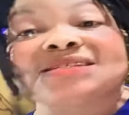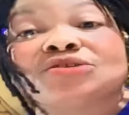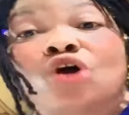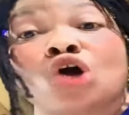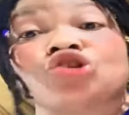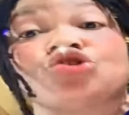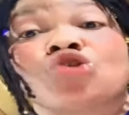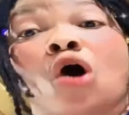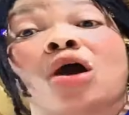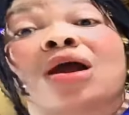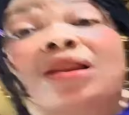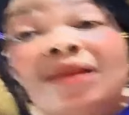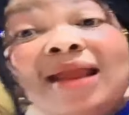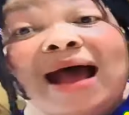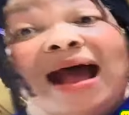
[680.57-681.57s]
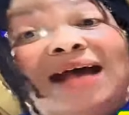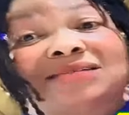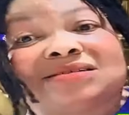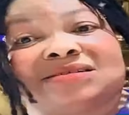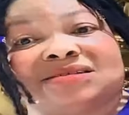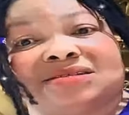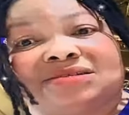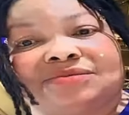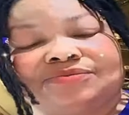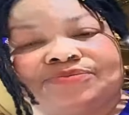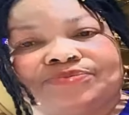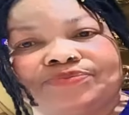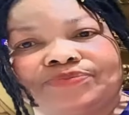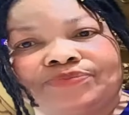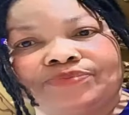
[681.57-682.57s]
It's not your
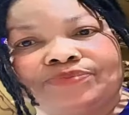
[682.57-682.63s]
class.